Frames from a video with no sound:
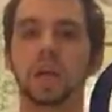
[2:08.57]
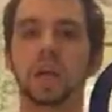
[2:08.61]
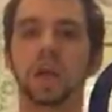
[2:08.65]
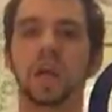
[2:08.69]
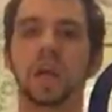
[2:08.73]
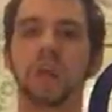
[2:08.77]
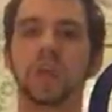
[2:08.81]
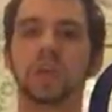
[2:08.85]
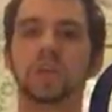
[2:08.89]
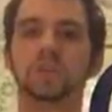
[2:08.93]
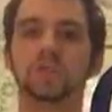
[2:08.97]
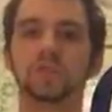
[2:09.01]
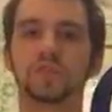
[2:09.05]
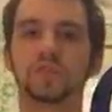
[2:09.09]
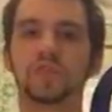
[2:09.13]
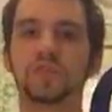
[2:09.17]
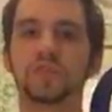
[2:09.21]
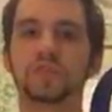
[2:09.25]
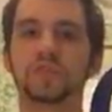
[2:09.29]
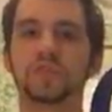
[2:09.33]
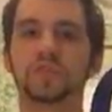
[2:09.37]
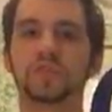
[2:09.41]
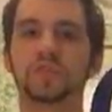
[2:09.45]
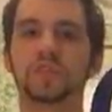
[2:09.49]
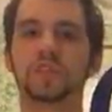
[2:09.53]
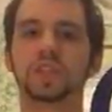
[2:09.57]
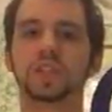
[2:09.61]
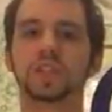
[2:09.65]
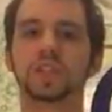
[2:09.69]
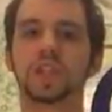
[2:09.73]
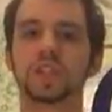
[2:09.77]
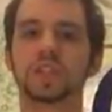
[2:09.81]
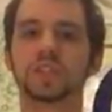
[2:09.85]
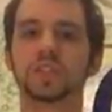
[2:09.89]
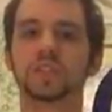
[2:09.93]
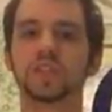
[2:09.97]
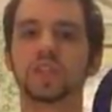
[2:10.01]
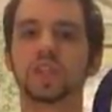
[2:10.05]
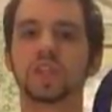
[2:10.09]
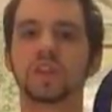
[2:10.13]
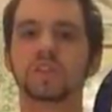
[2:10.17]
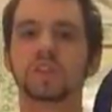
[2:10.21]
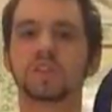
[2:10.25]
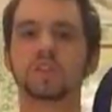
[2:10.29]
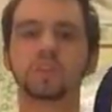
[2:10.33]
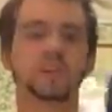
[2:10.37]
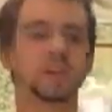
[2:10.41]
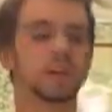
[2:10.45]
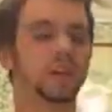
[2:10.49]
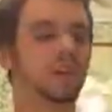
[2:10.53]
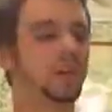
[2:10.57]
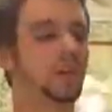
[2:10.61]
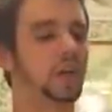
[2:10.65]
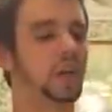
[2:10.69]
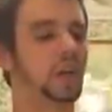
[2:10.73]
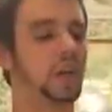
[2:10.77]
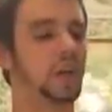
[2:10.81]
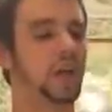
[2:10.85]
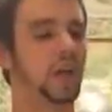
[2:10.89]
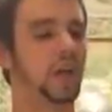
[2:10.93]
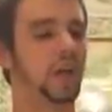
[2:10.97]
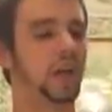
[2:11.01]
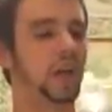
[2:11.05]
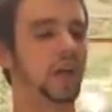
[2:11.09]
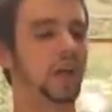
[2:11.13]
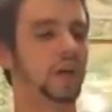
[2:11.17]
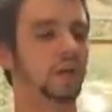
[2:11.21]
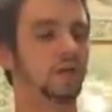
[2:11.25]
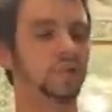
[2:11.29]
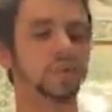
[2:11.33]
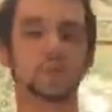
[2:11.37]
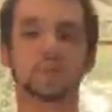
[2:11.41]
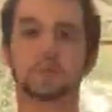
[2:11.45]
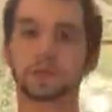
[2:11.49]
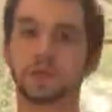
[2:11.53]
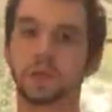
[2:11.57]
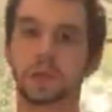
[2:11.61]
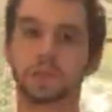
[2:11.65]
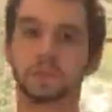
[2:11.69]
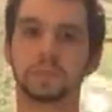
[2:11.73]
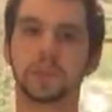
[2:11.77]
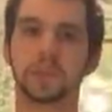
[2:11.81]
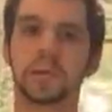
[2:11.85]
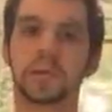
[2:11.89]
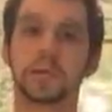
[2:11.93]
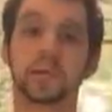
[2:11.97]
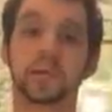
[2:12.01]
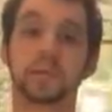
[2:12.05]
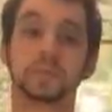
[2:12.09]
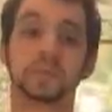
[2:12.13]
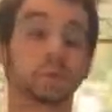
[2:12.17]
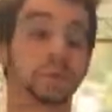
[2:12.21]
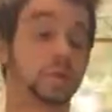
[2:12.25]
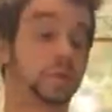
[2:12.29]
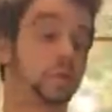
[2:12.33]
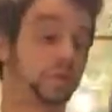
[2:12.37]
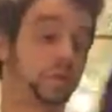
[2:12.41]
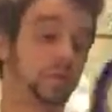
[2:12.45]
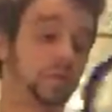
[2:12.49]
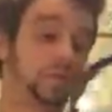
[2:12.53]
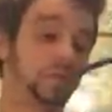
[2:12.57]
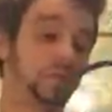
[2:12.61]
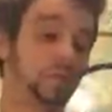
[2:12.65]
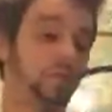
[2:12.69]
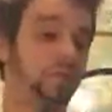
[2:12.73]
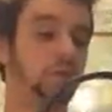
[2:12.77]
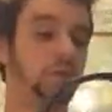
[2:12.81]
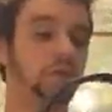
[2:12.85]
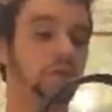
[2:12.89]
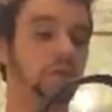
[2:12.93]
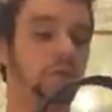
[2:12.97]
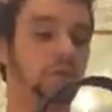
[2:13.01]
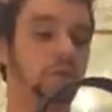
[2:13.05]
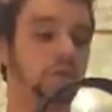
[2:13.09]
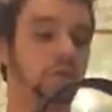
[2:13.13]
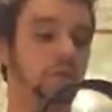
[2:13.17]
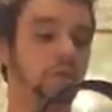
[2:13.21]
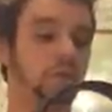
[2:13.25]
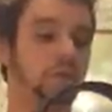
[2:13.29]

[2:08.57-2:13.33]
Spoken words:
and I had a friend who did a test video with me, and we were playing Black Ops 3, of course.